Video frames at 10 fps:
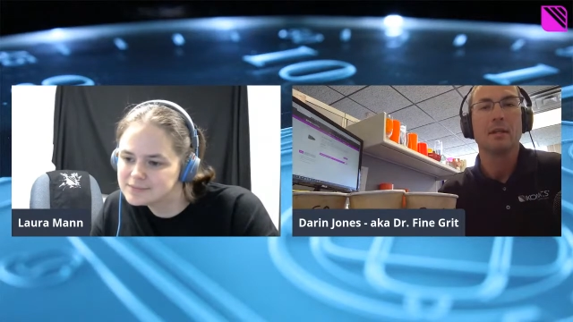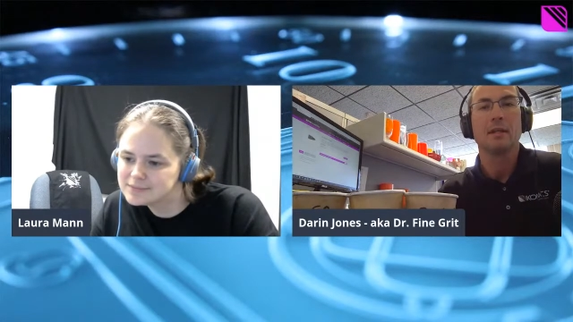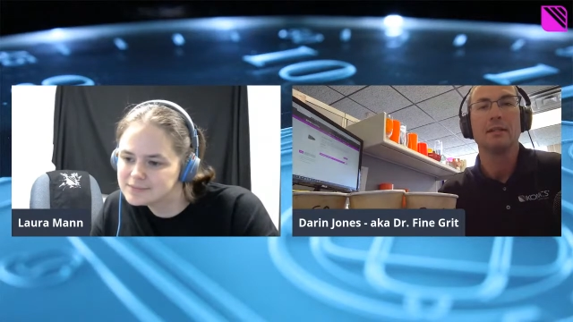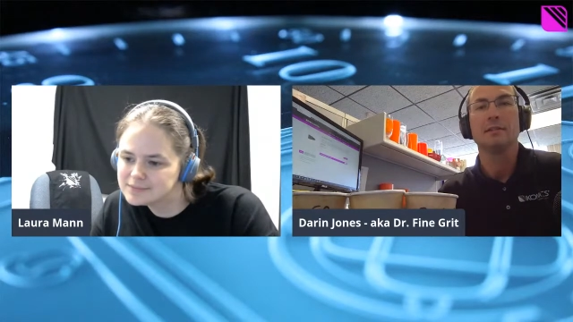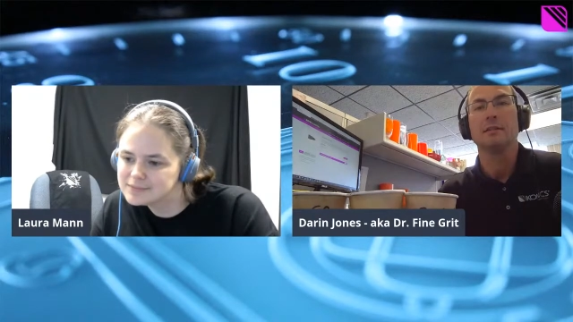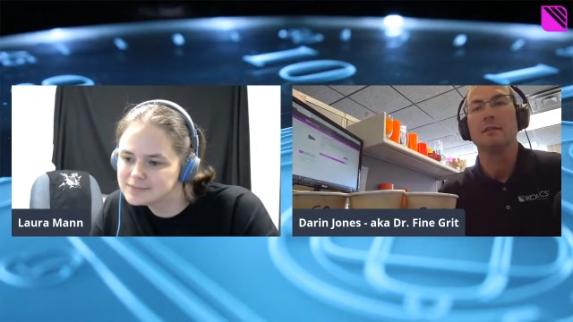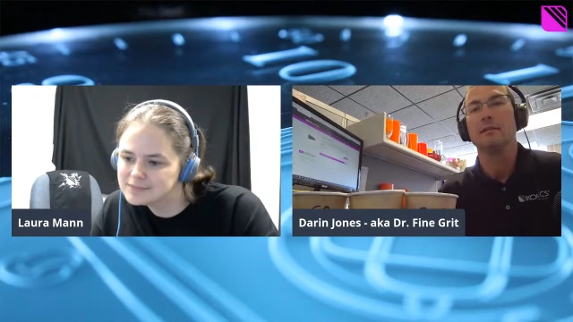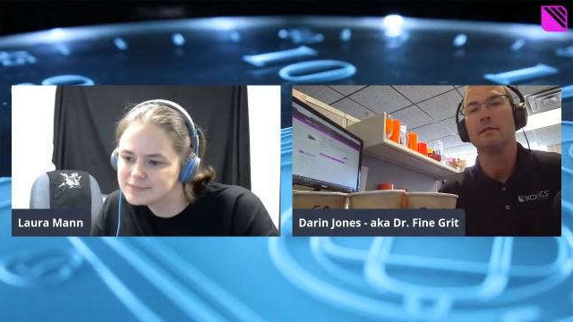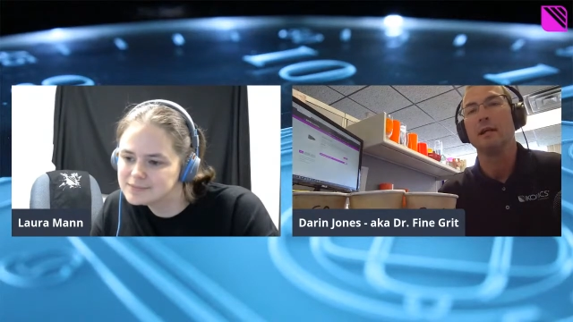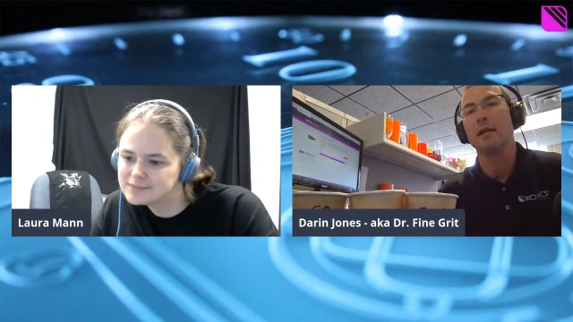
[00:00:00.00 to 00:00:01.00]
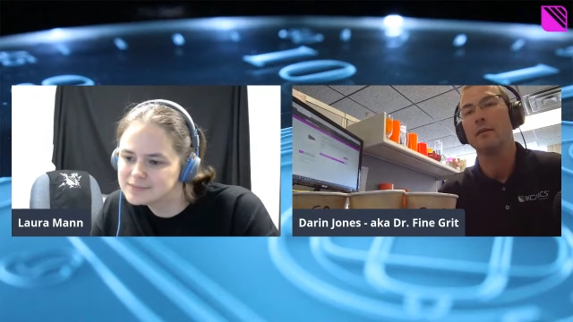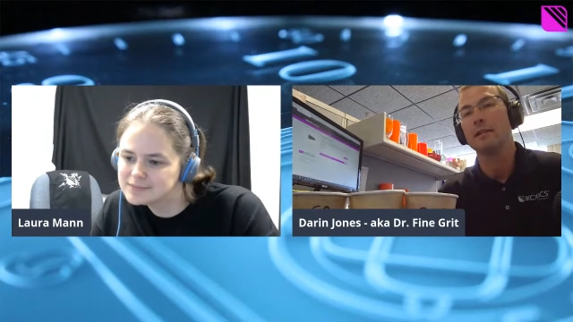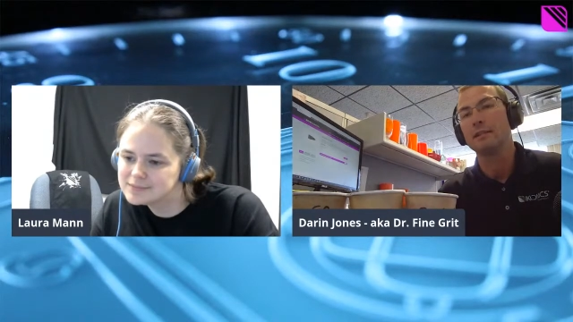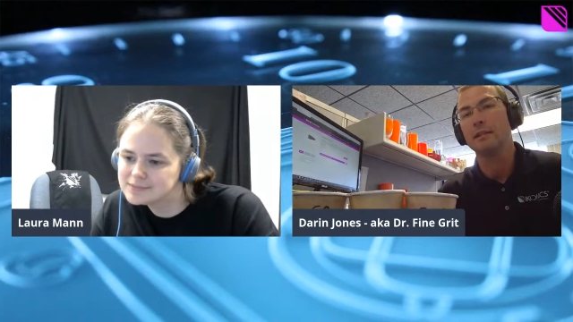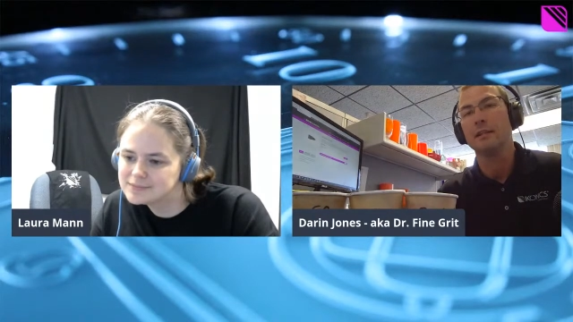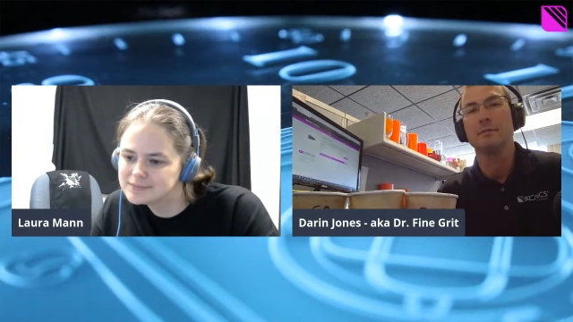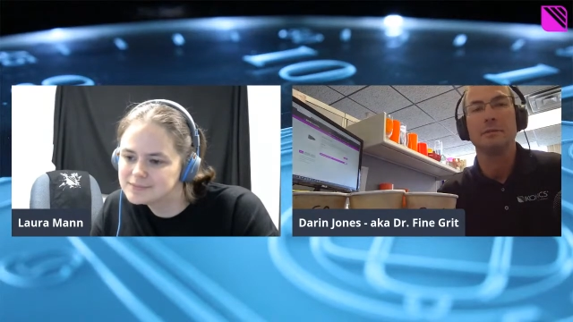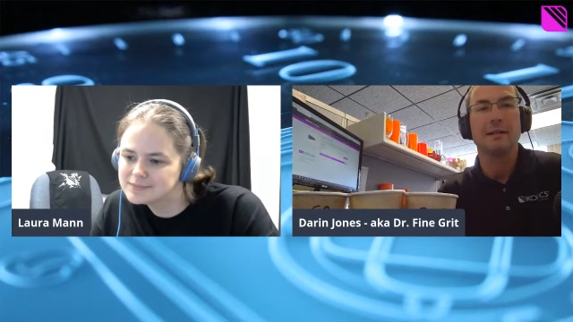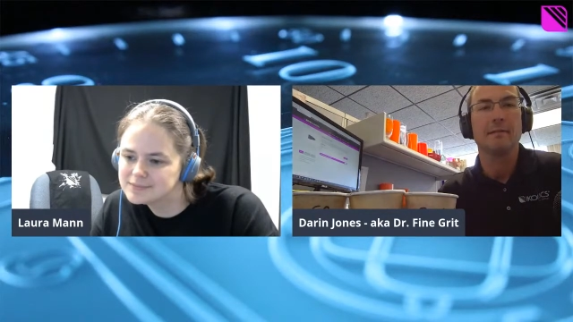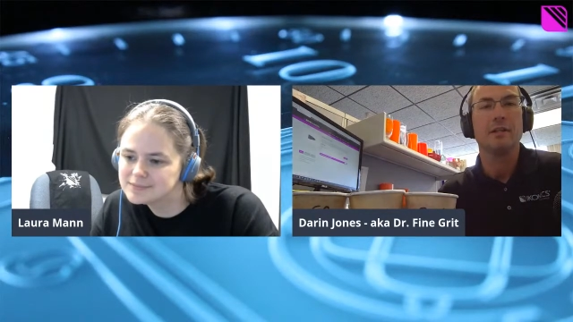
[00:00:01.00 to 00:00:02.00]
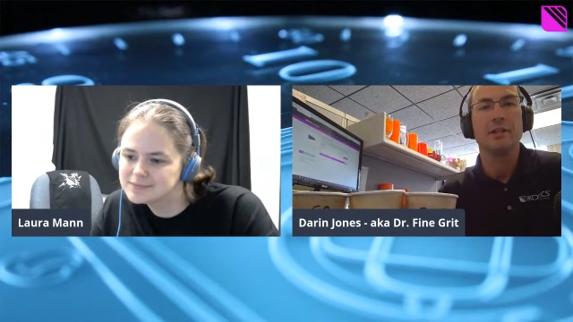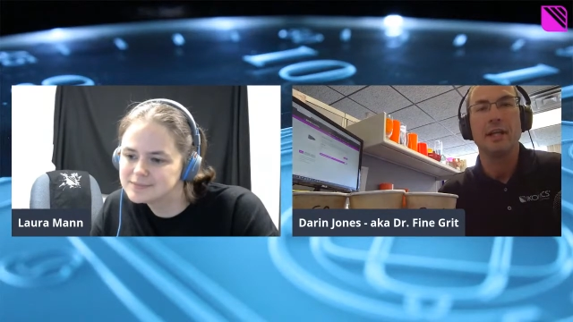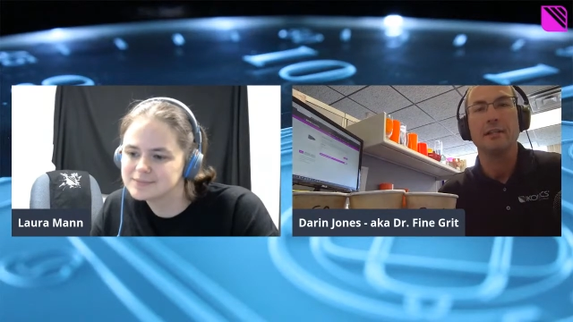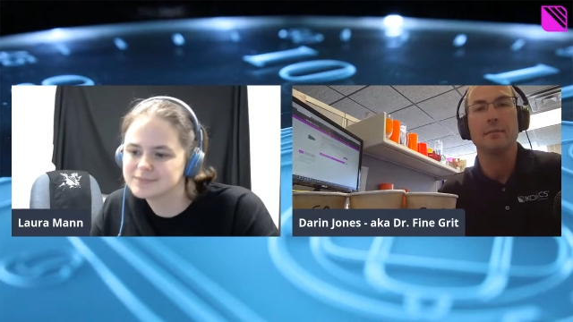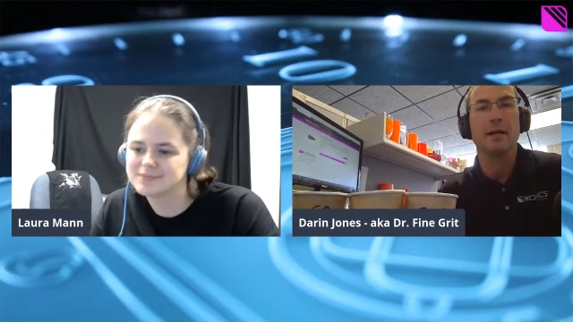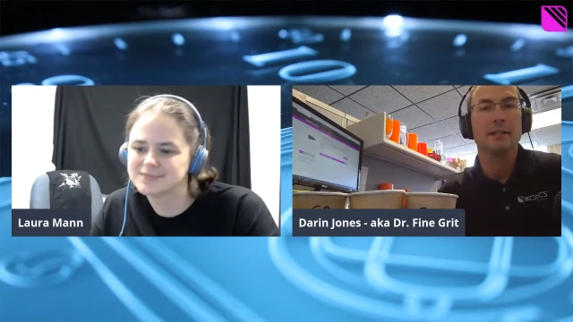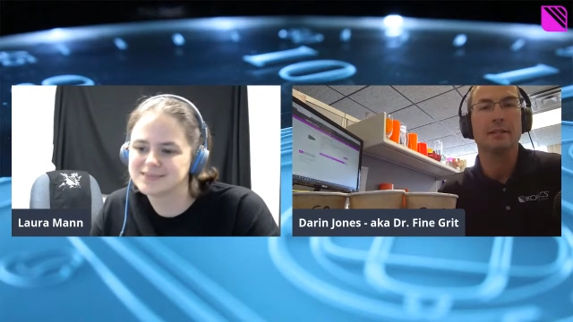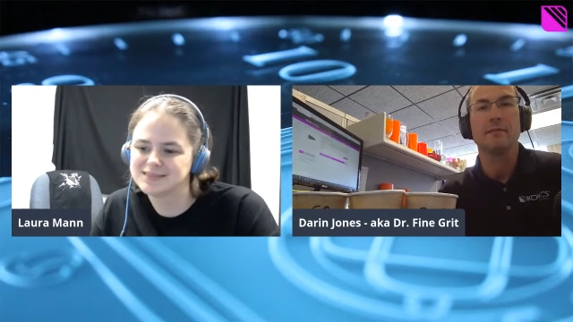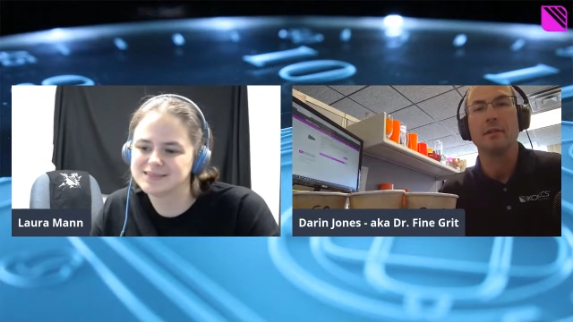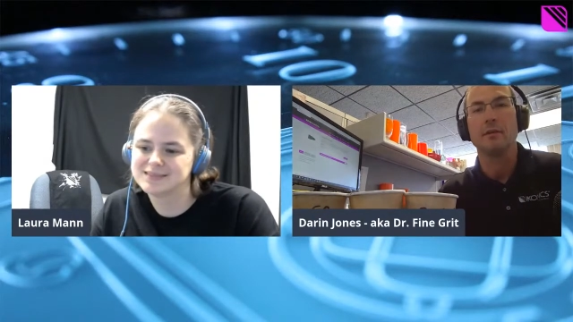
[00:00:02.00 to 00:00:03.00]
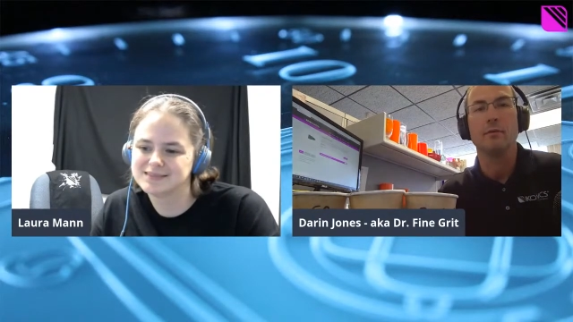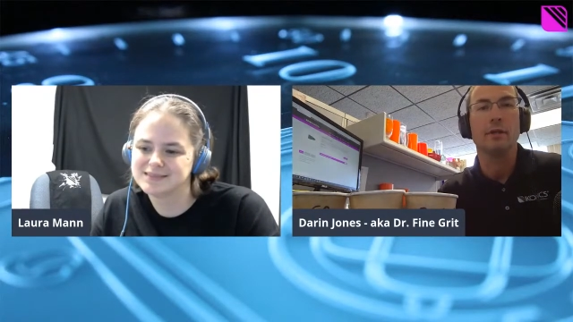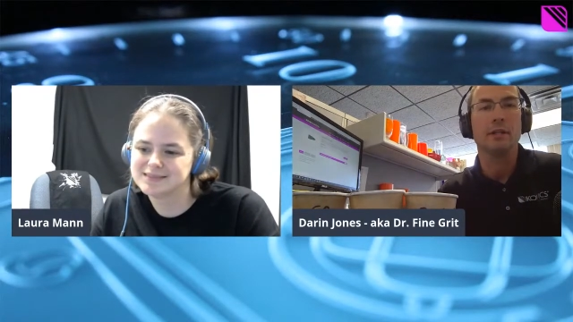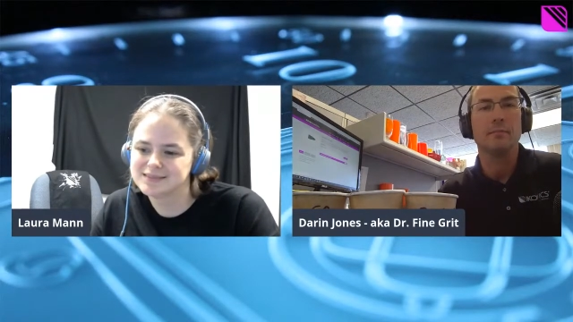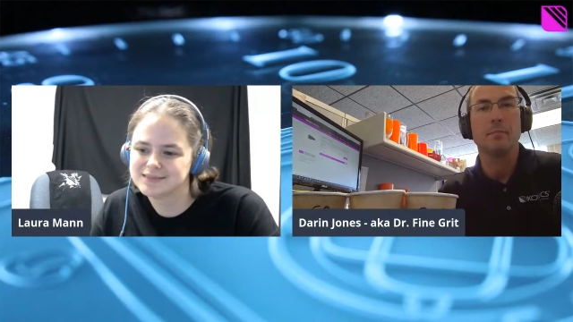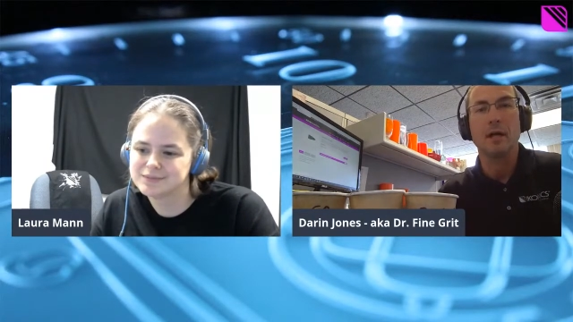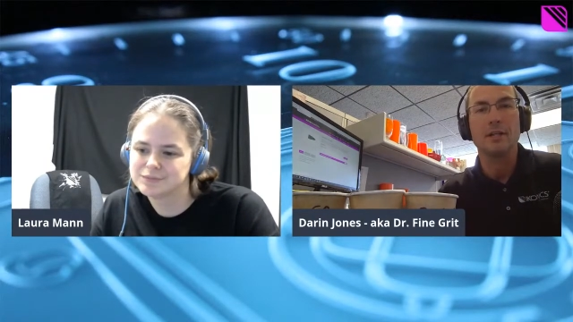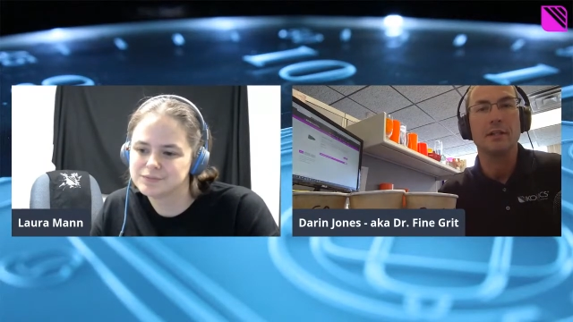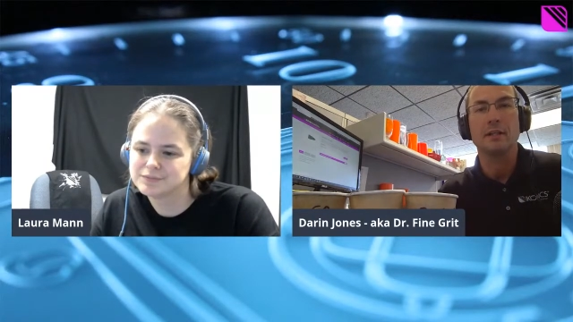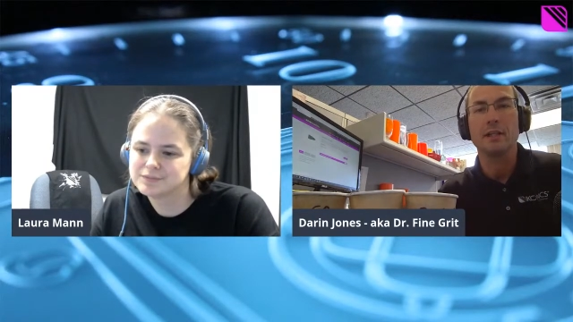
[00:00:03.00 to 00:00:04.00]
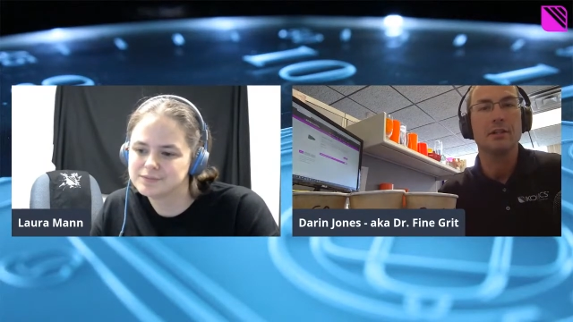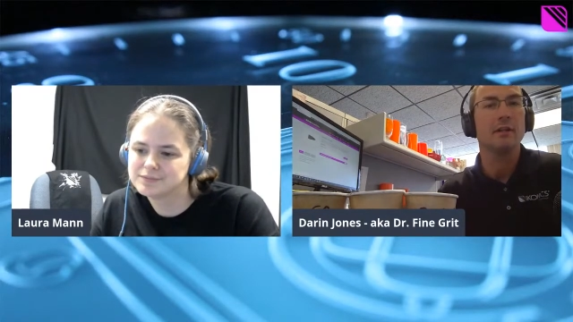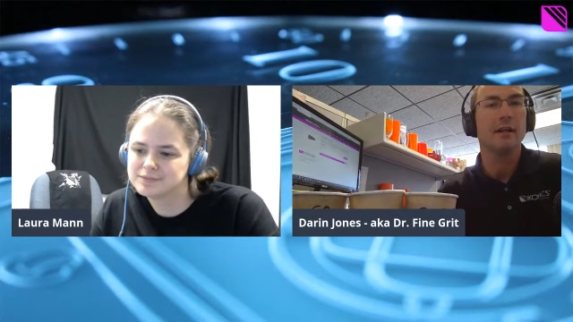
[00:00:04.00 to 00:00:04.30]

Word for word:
Speaker 1: Because I don't like to see customers having to change abrasive to do each project. They should